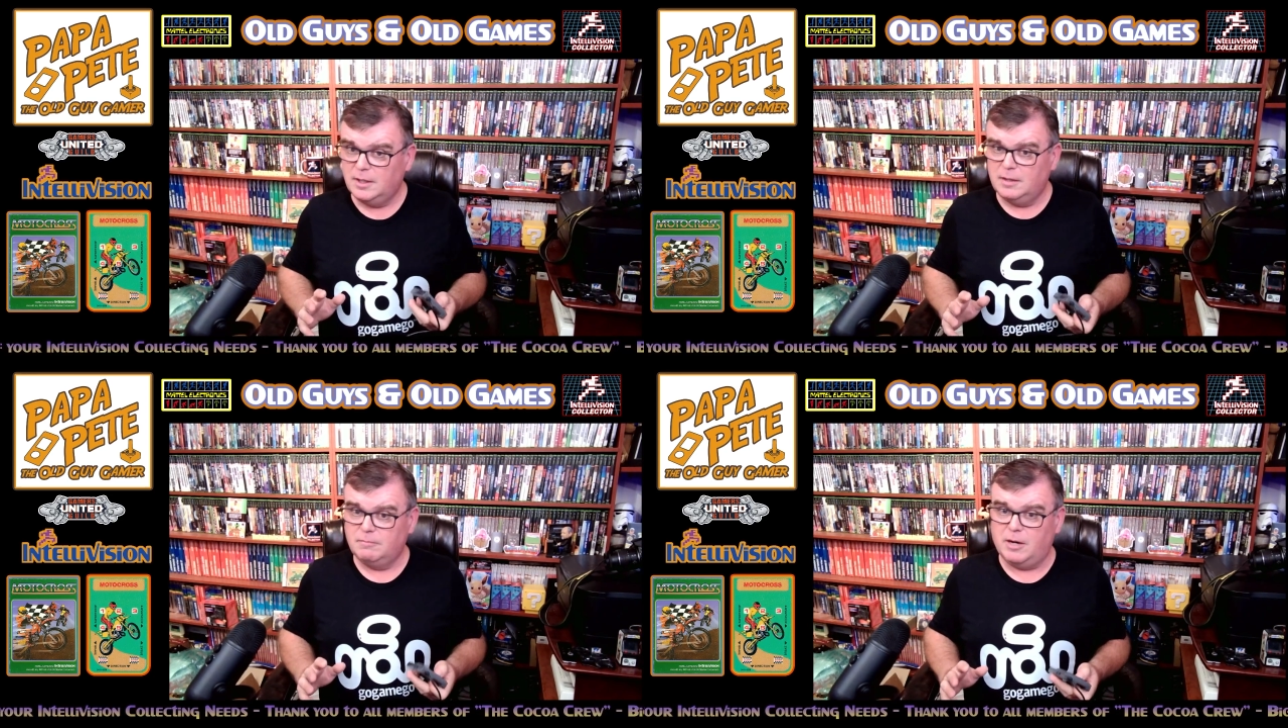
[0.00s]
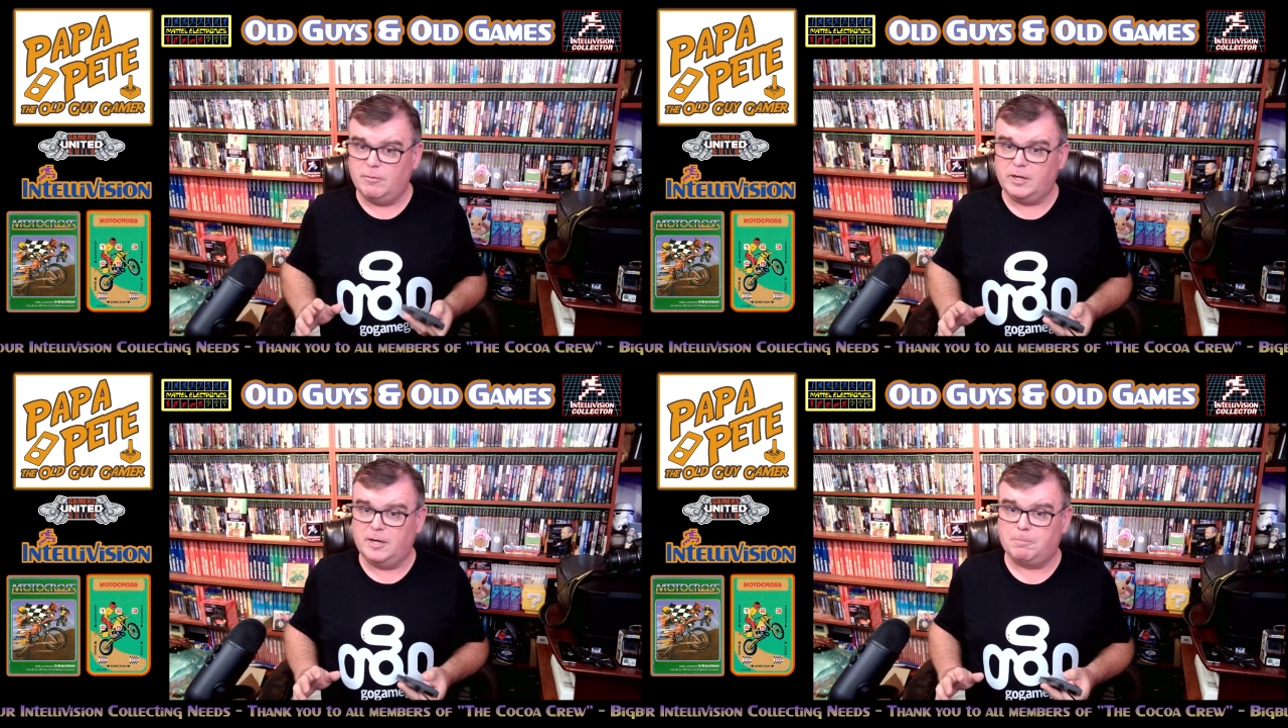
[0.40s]
But
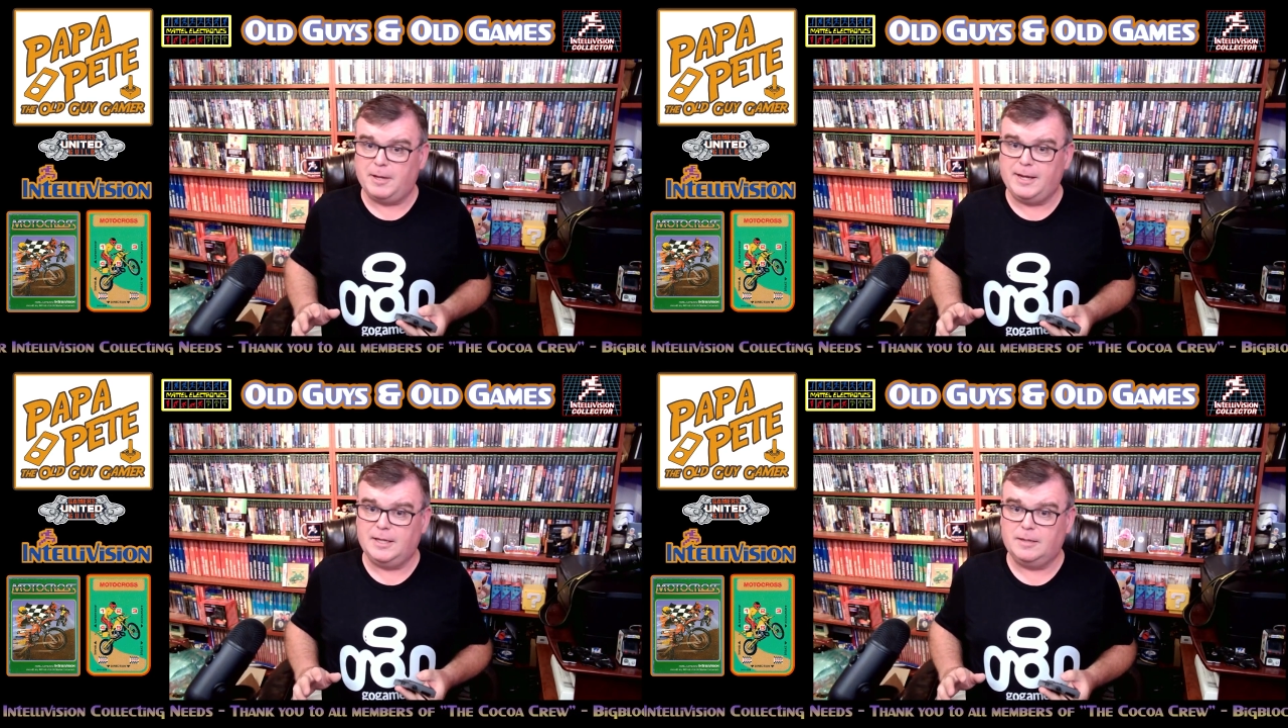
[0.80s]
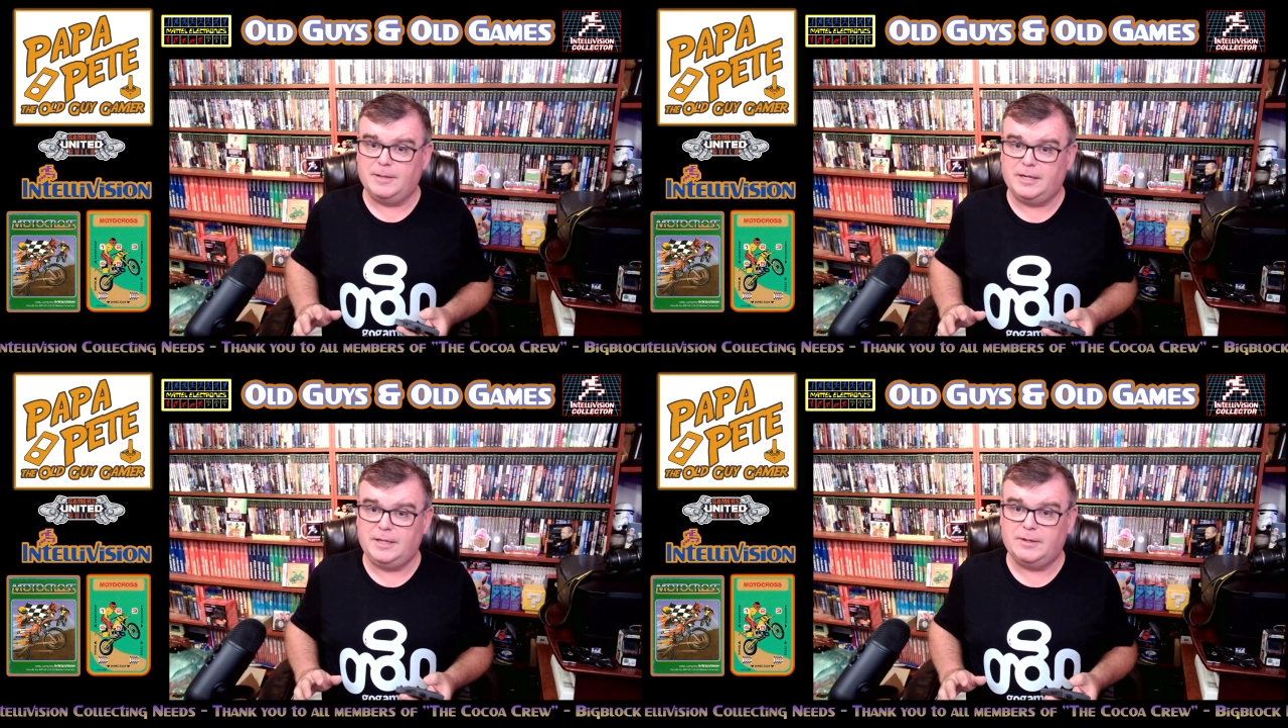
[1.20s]
we're going to play a little
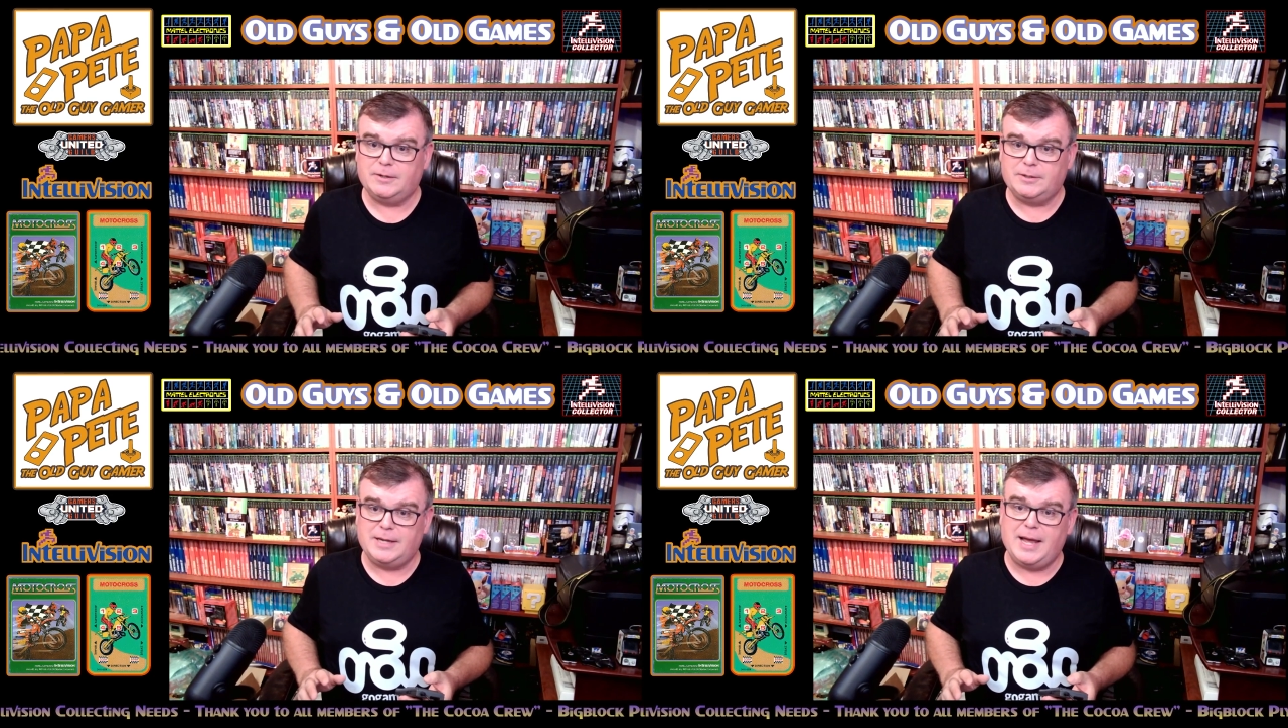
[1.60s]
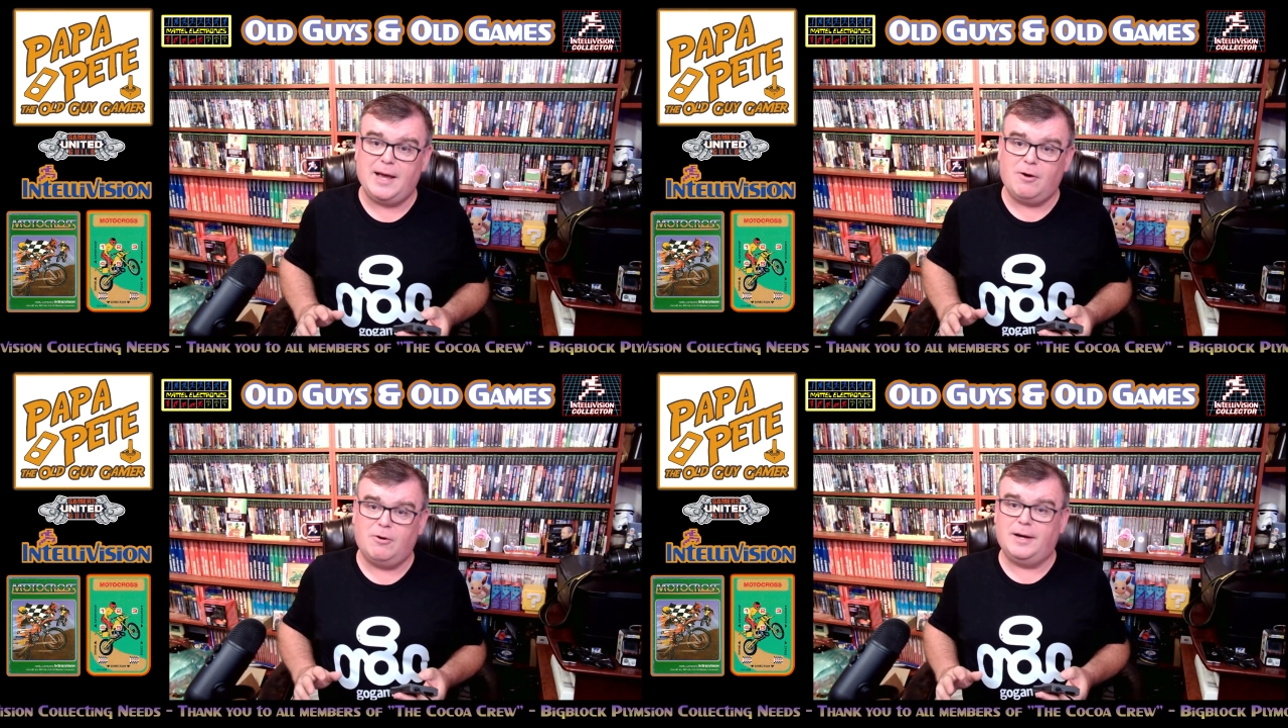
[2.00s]
bit here and
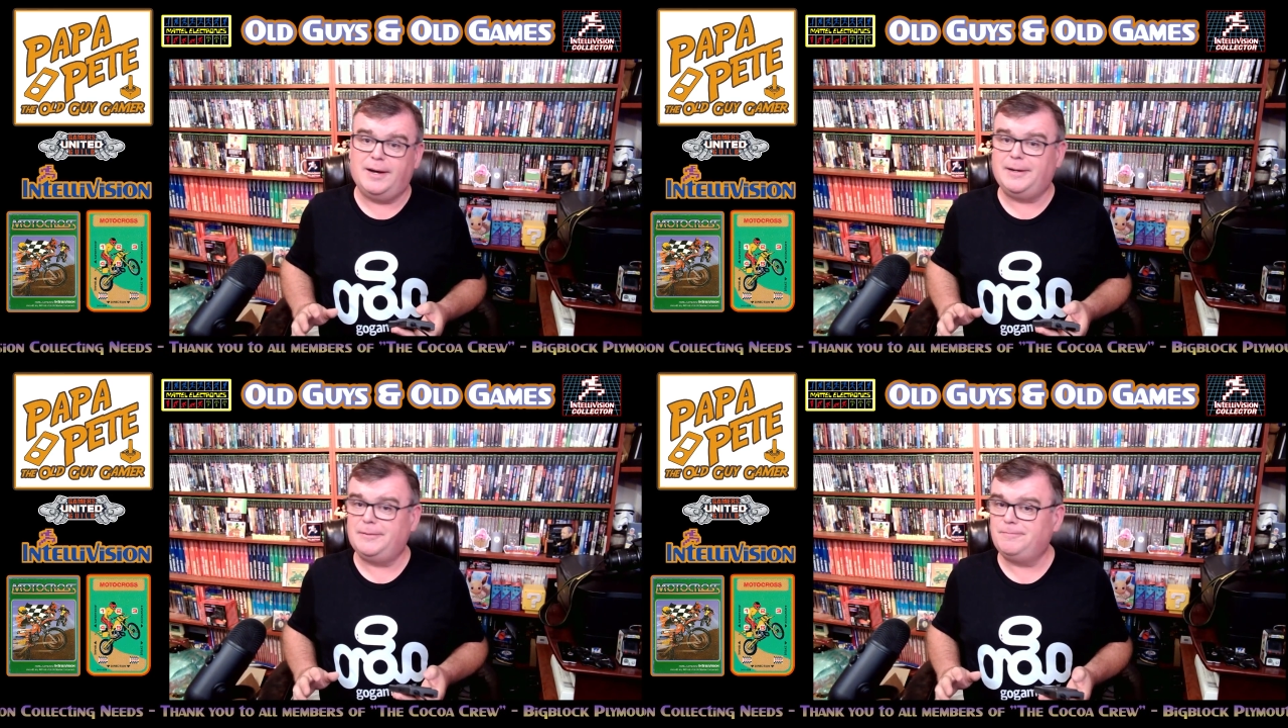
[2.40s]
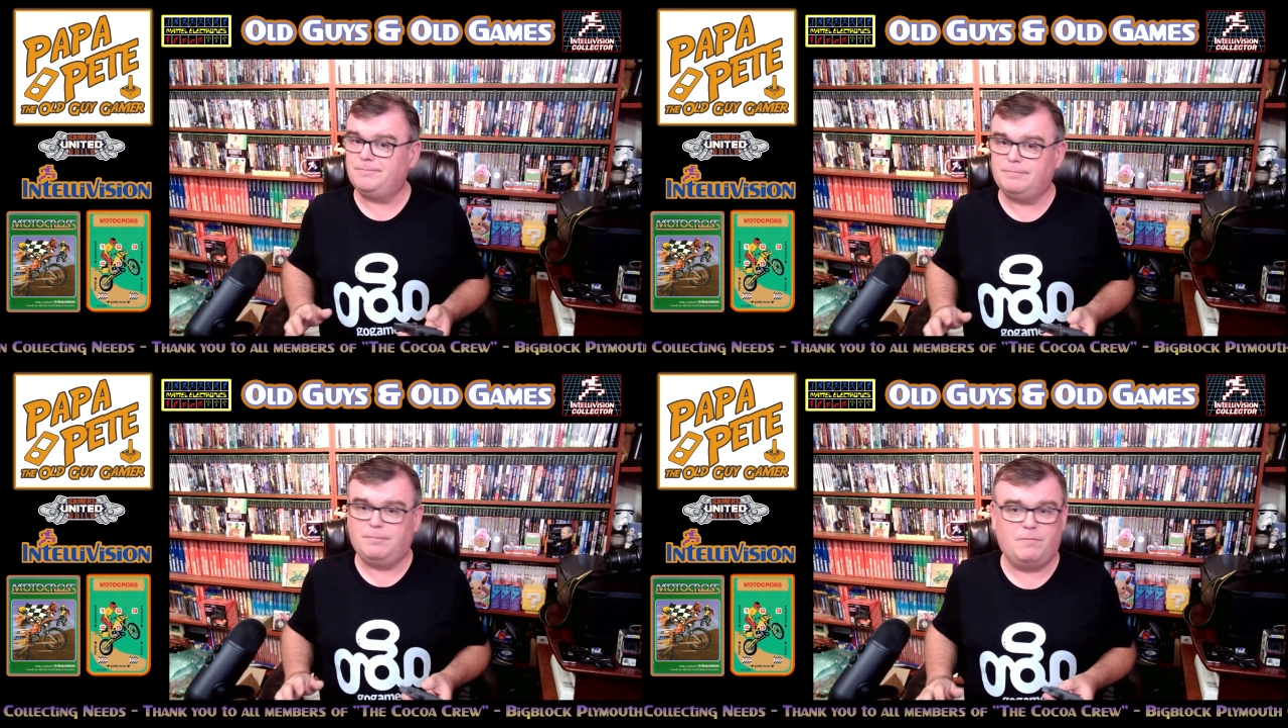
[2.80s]
now. Um,